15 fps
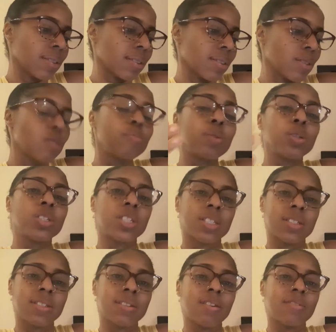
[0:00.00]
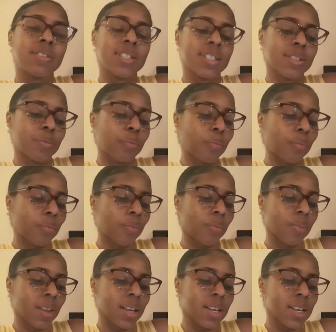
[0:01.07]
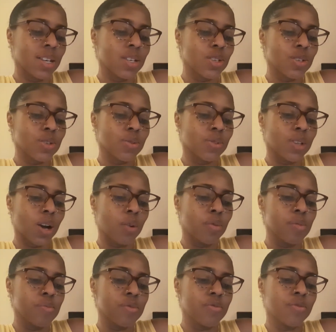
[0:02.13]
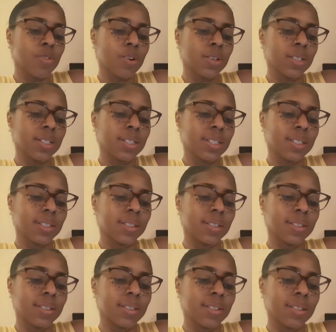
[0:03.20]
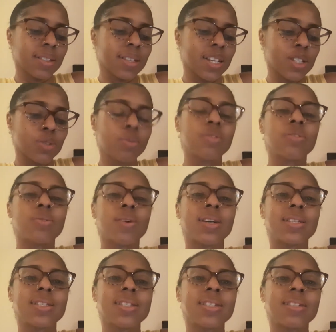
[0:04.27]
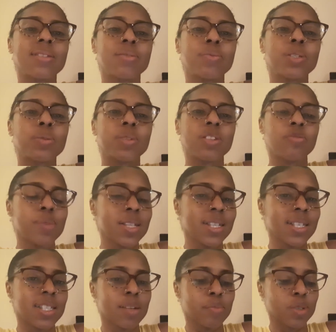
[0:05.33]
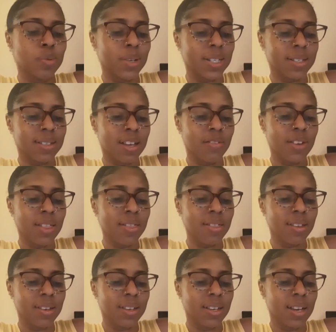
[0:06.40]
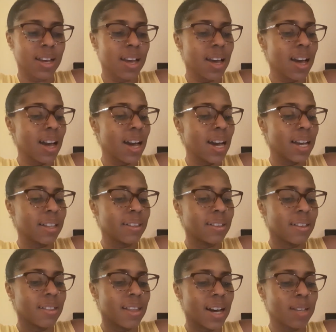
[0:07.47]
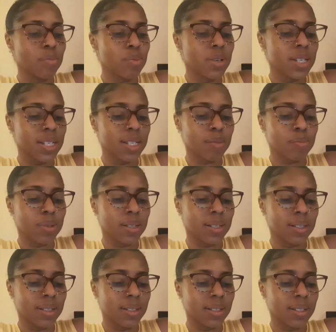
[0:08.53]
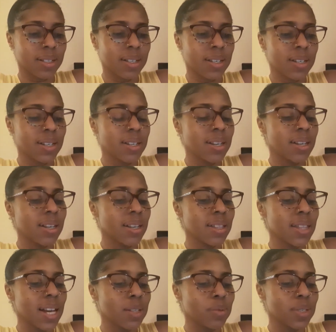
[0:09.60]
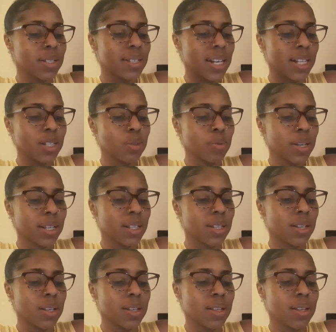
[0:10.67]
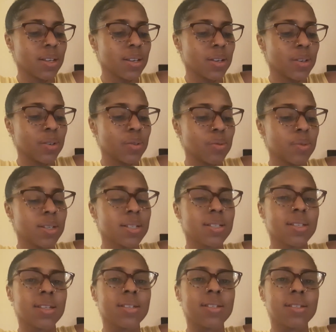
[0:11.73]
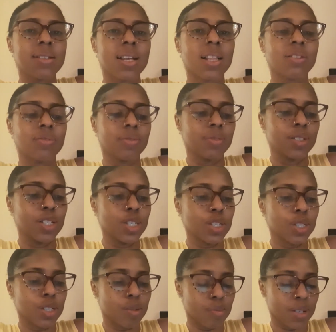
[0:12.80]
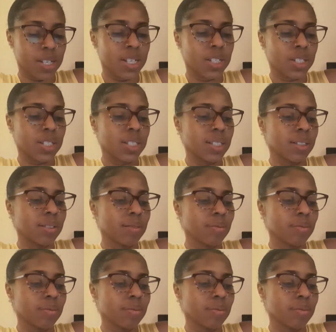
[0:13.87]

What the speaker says: Umoja, sorry. So now we move on to day two of Kwanzaa, which would have been December 27th, and that principle that was dealt with was self-determination.